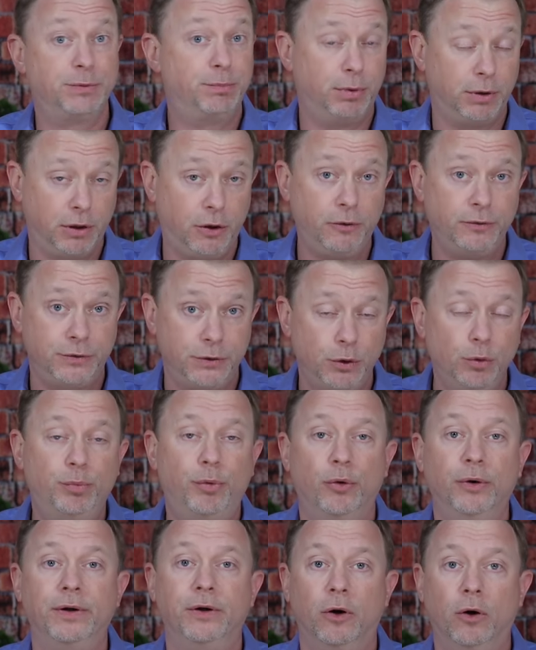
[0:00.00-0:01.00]
It's below two
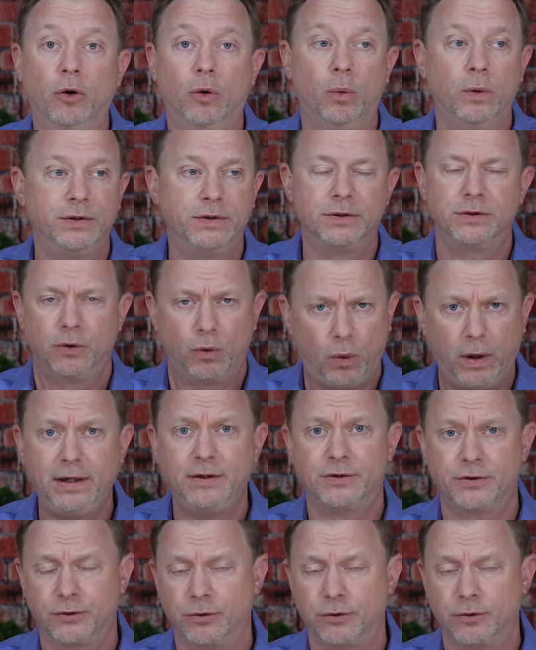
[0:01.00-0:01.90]
point oh, which is quite